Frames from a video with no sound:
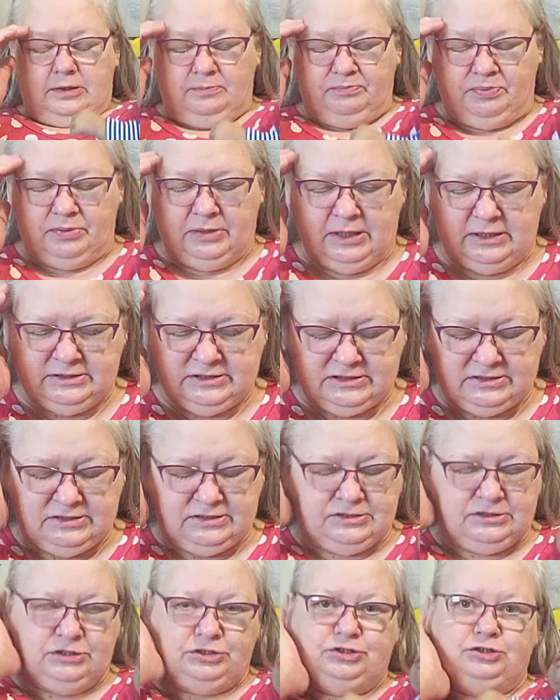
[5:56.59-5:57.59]
in
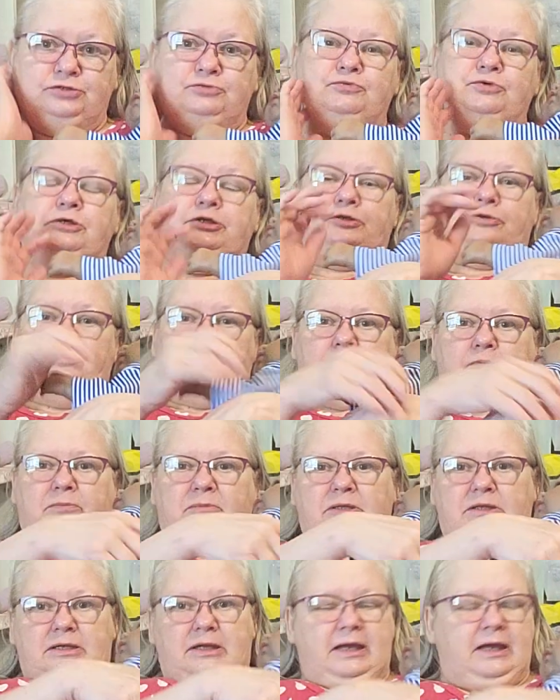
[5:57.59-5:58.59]
places that you wouldn't
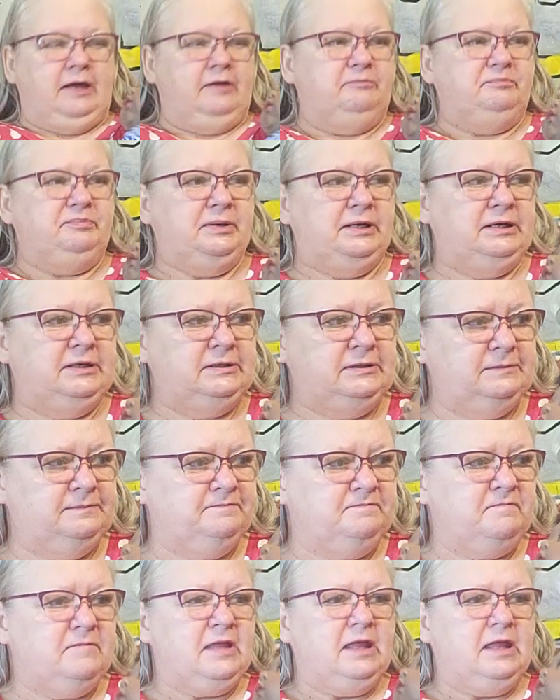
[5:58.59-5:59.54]
normally have pain.